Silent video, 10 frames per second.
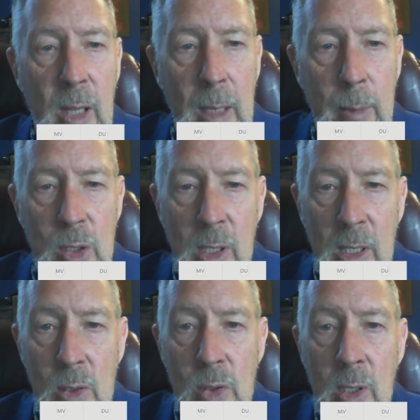Climate
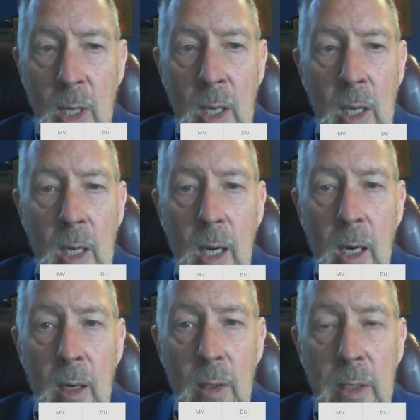Change.
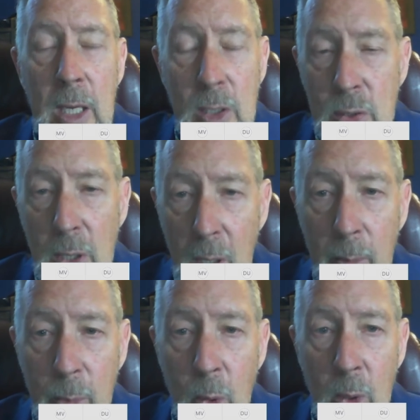Nations are
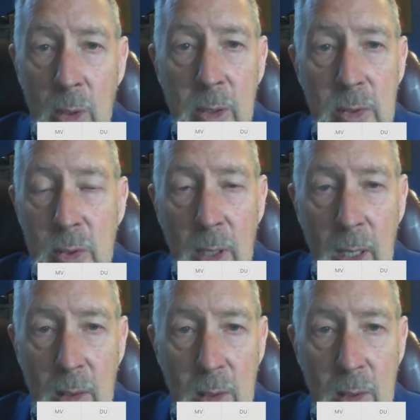important, let's not